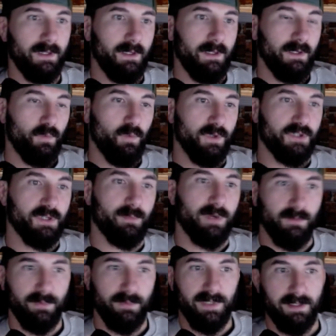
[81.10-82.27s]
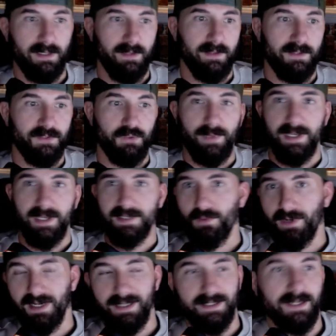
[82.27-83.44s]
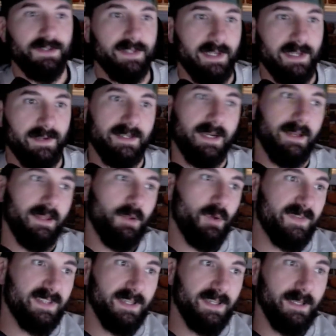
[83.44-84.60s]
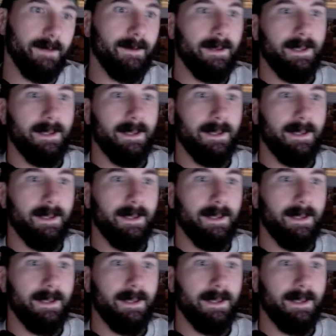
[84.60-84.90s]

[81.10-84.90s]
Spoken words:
which are probably the two best organizations outside of the UFC,